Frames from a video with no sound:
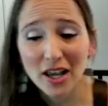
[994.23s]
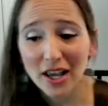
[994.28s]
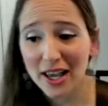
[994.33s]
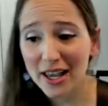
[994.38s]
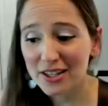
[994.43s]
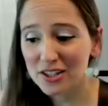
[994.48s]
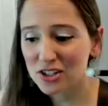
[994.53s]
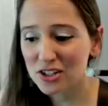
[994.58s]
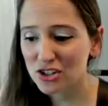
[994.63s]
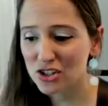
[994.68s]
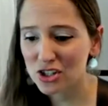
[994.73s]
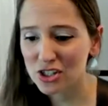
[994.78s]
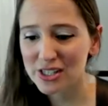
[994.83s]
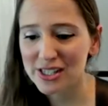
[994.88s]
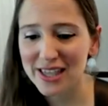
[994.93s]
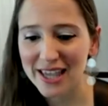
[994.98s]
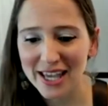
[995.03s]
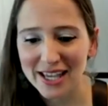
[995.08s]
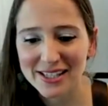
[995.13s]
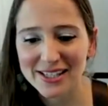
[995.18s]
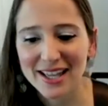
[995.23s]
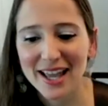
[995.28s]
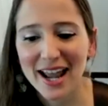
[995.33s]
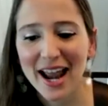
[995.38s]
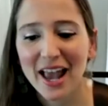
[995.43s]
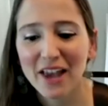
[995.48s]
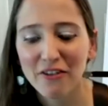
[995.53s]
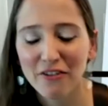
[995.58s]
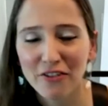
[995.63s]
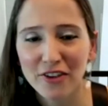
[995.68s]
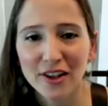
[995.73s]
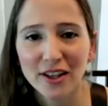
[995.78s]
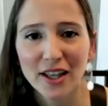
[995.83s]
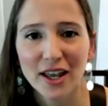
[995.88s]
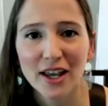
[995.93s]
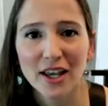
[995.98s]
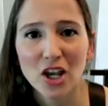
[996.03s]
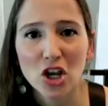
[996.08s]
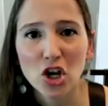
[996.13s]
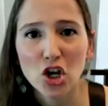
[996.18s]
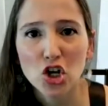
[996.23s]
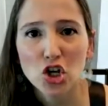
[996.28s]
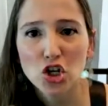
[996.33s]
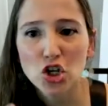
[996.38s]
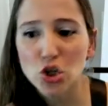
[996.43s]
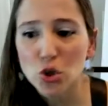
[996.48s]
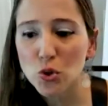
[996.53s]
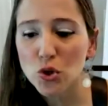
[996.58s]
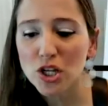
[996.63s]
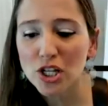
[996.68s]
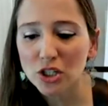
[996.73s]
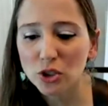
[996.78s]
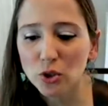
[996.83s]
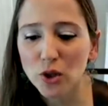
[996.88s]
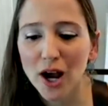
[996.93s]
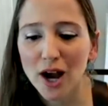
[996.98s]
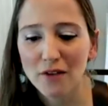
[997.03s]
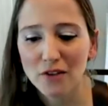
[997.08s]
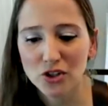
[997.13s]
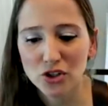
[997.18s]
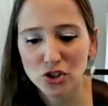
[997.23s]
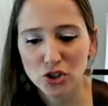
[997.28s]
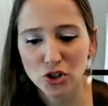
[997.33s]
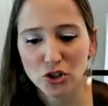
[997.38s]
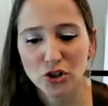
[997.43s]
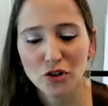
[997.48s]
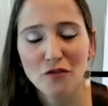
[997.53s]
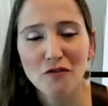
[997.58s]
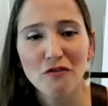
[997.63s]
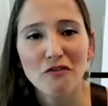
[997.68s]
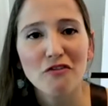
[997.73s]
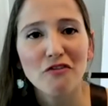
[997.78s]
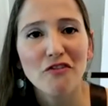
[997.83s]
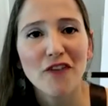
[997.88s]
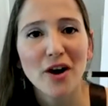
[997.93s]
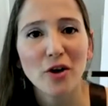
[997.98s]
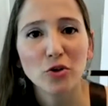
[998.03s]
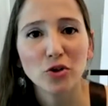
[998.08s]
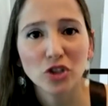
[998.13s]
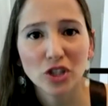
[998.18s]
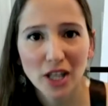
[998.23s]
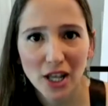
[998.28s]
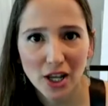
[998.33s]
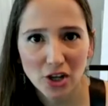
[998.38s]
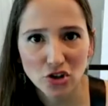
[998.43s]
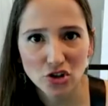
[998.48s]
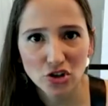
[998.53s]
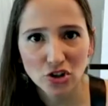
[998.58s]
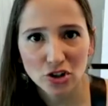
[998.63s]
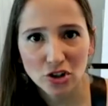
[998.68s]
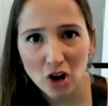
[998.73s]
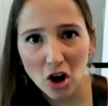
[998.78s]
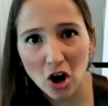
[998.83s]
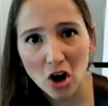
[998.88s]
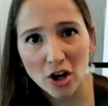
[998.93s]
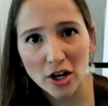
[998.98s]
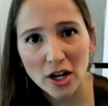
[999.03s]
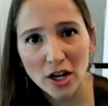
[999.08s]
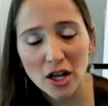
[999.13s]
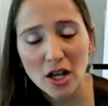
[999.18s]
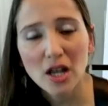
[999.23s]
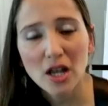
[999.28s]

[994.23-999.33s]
It's just things that I feel like you need to have a certain foundation on